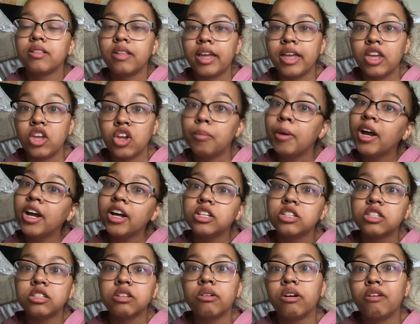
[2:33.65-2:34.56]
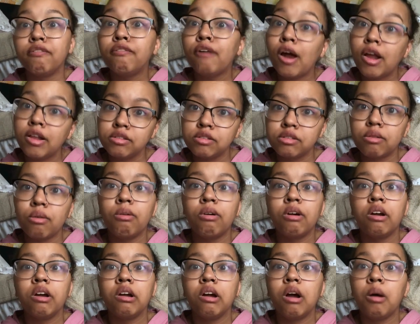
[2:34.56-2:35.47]
like your parents or friends
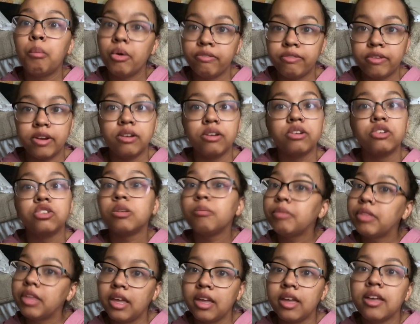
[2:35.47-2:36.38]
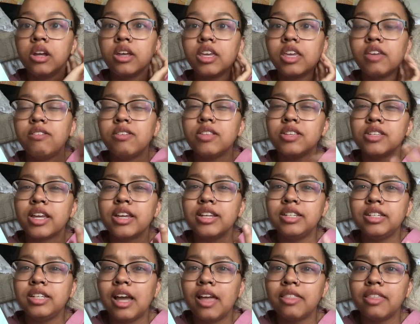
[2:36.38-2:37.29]
or a boyfriend or something give you this
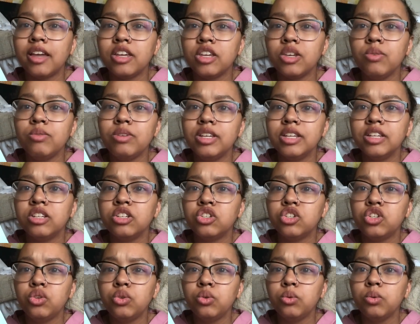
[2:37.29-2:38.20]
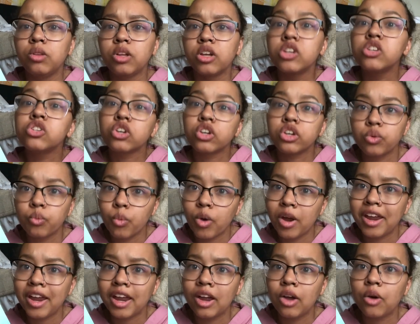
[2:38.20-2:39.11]
idea that you need to look a certain
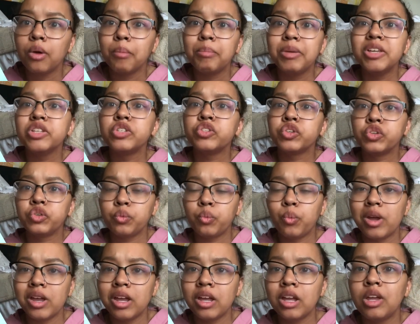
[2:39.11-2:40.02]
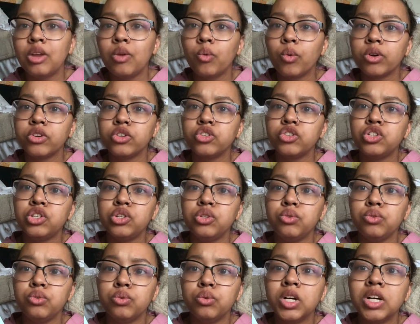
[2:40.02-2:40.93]
way or be a certain way in order
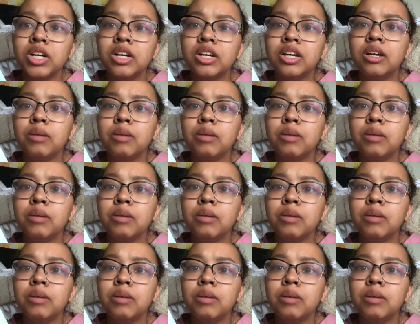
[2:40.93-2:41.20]
to